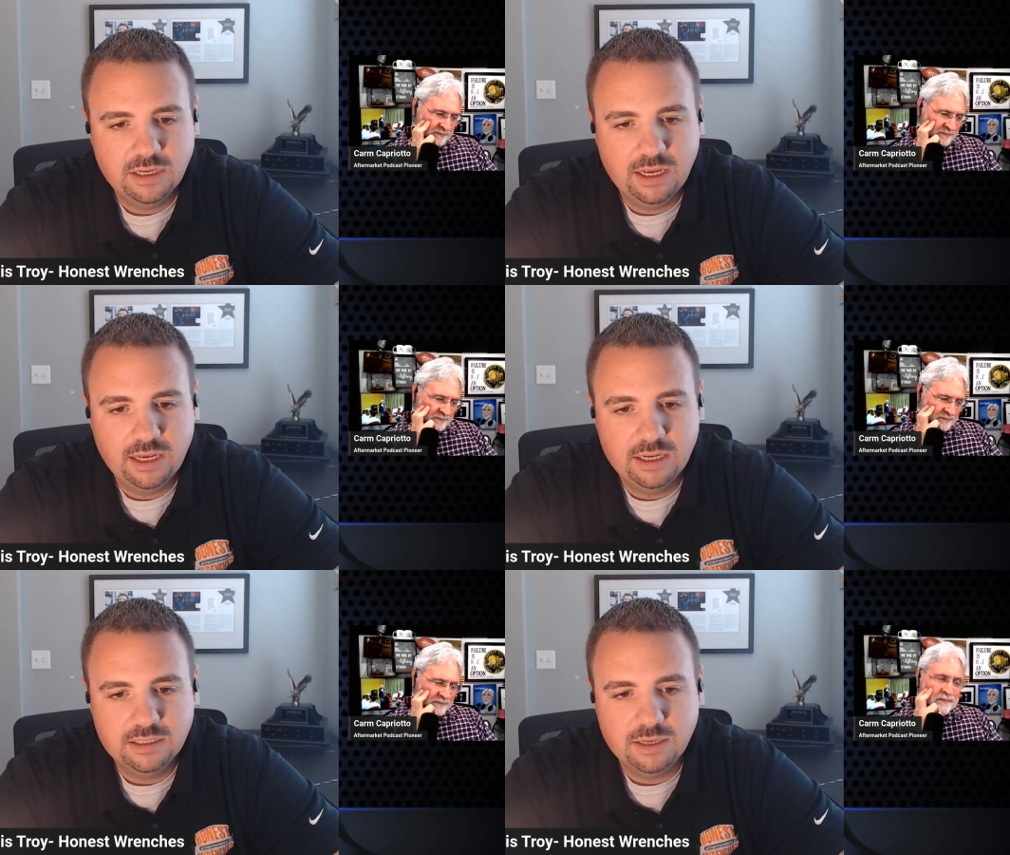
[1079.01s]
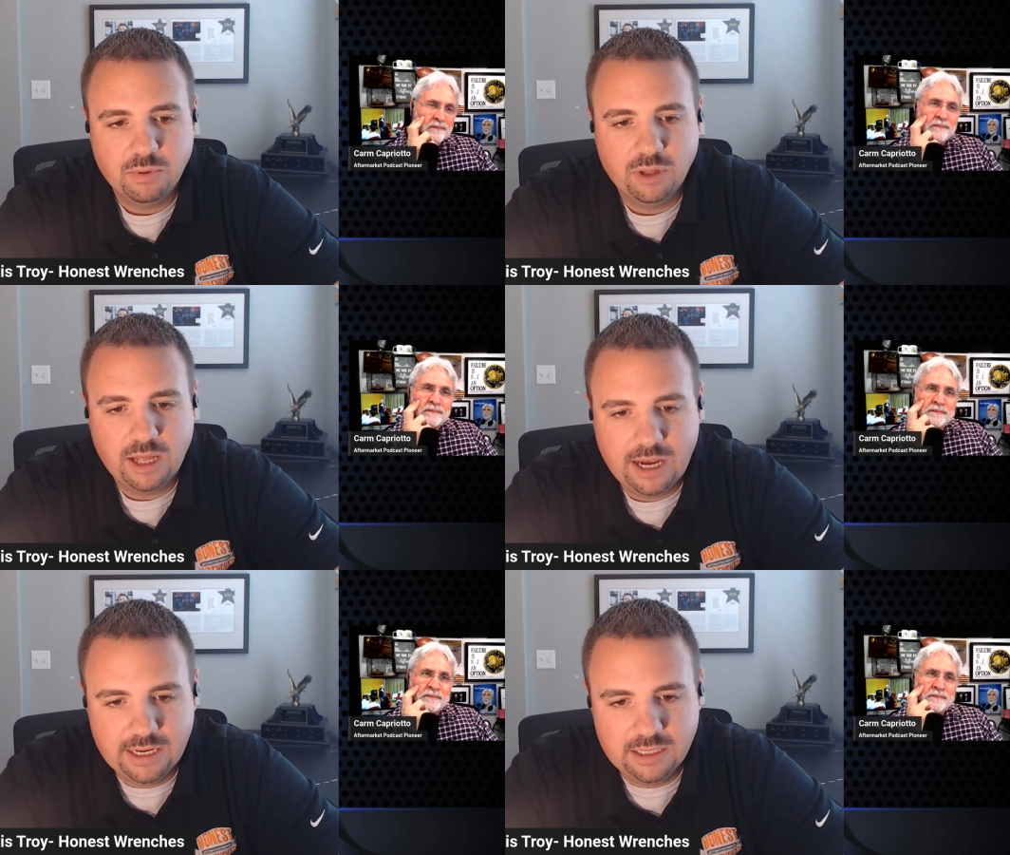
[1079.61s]
Speaker 1: and
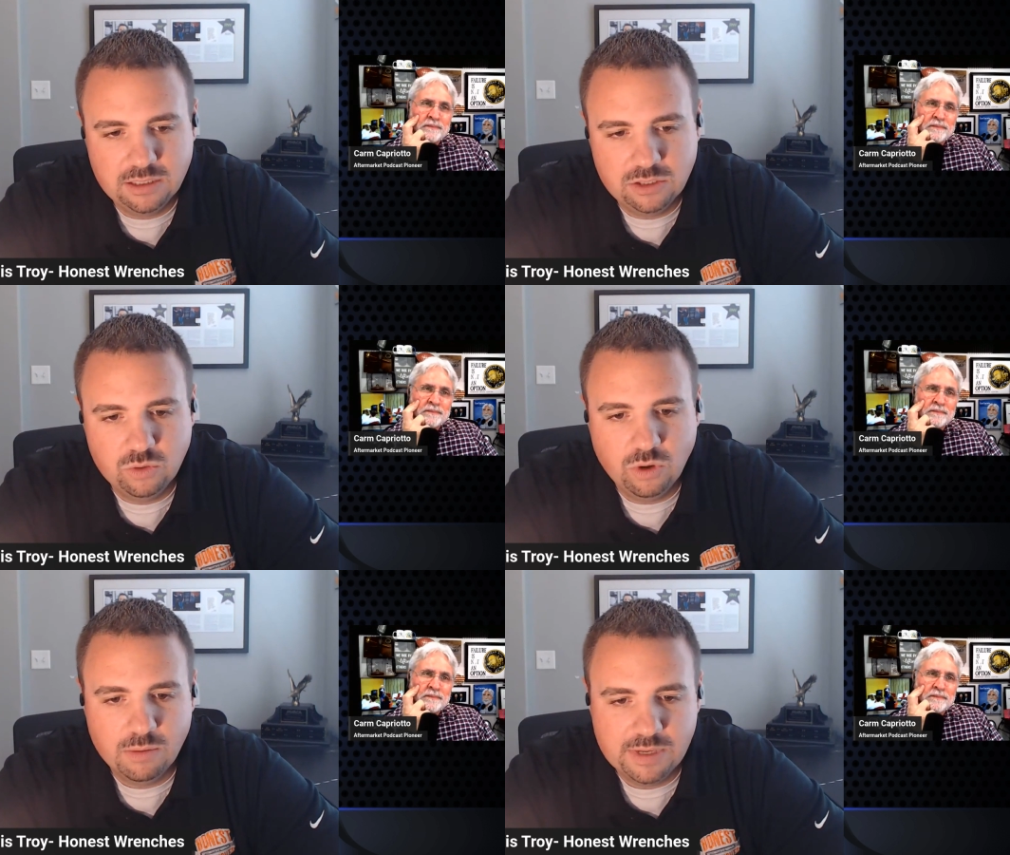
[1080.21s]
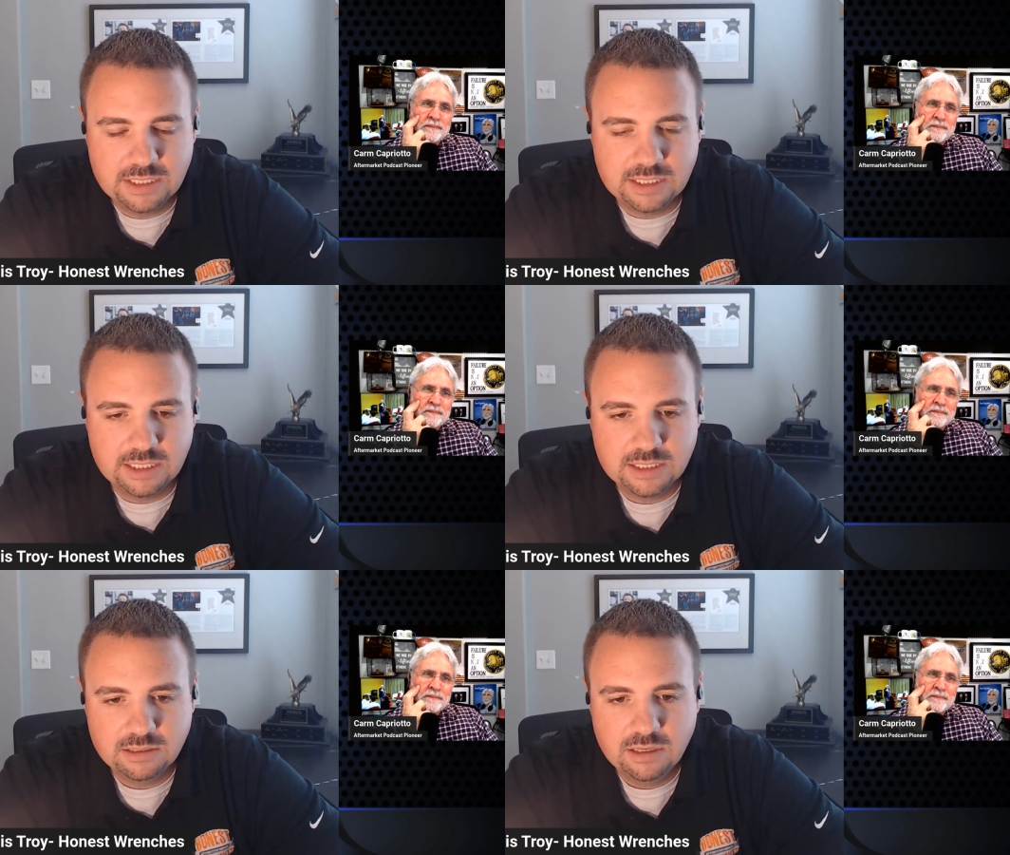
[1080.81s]
apply it to our
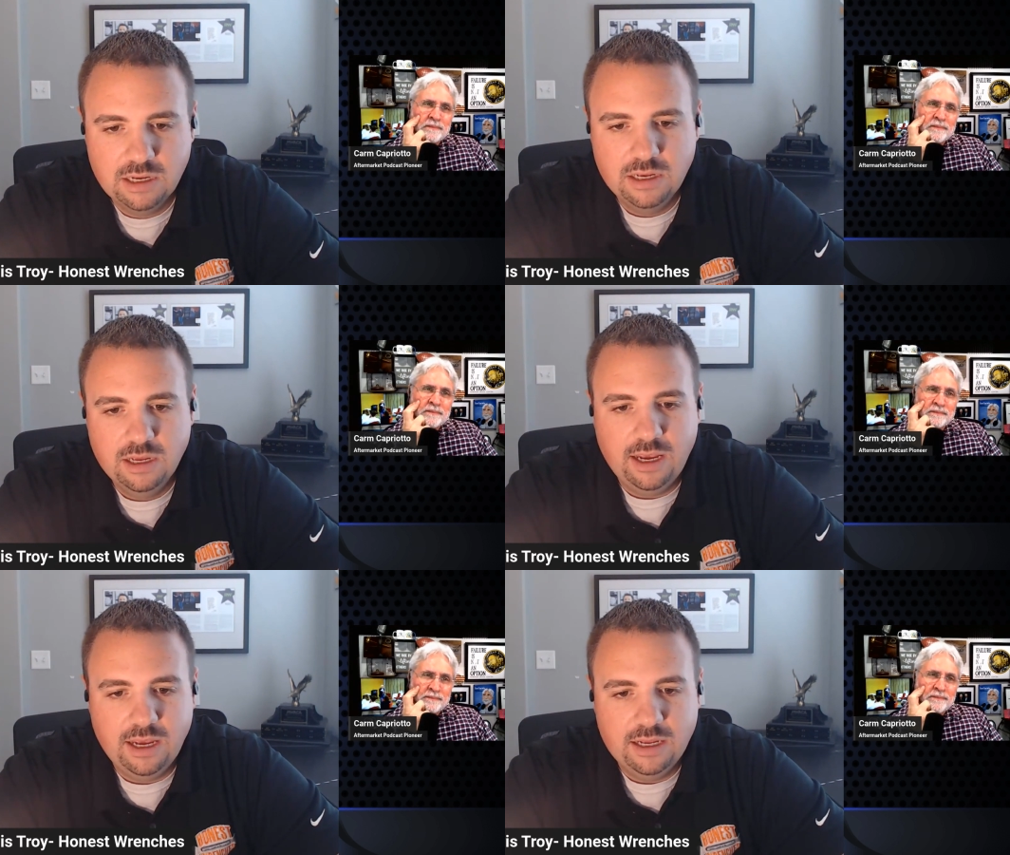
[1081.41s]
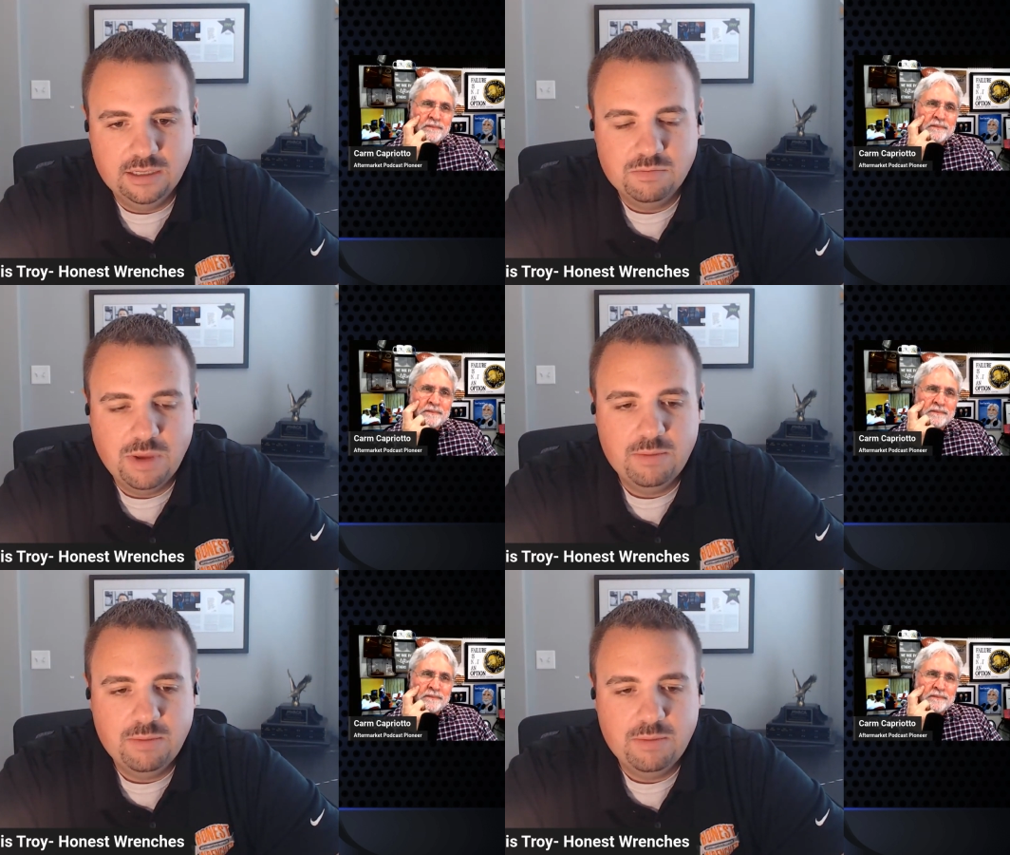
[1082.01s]
business. And